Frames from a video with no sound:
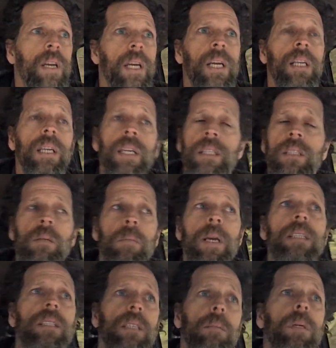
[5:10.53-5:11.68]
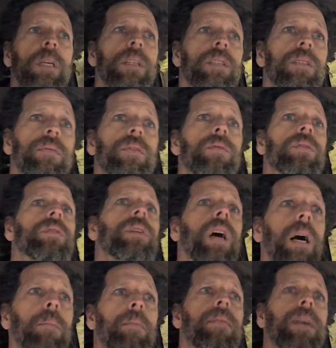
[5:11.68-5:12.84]
and it's amazing, because if you
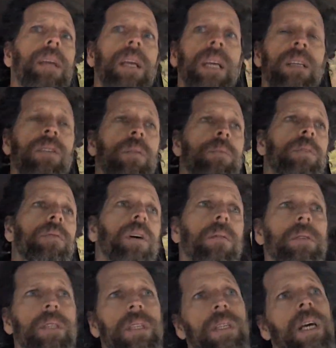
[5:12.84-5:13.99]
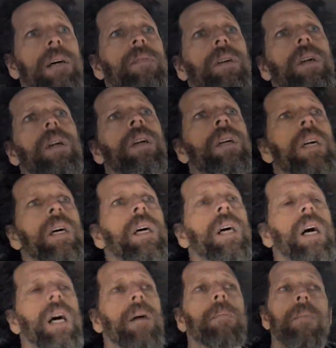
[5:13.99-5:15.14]
stop thinking in terms of always and never,
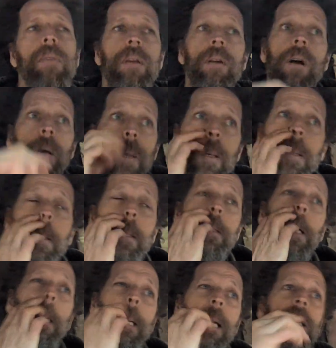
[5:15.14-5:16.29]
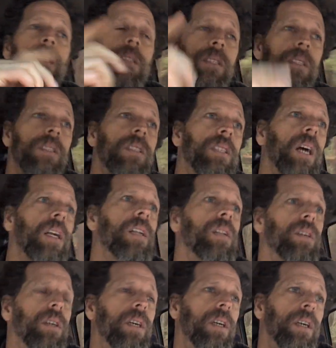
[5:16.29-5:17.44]
you'll start getting to the
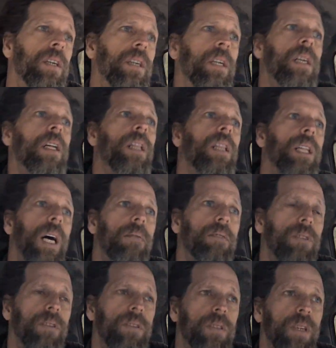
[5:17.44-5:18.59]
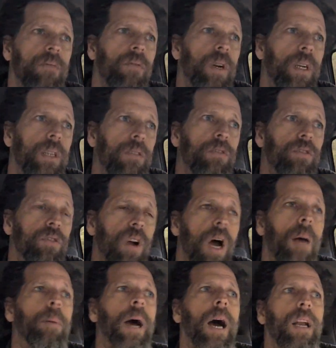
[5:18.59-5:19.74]
subtler levels of when you
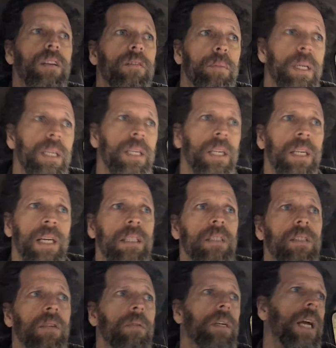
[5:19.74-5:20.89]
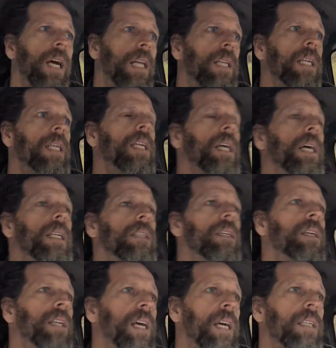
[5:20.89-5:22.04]
drop out of being connected to reality and
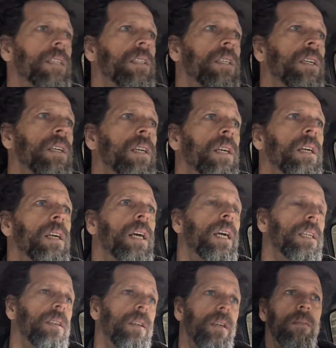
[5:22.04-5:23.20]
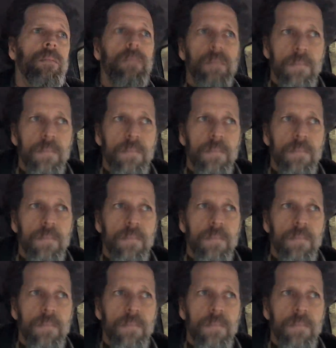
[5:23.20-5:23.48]
connect, and you're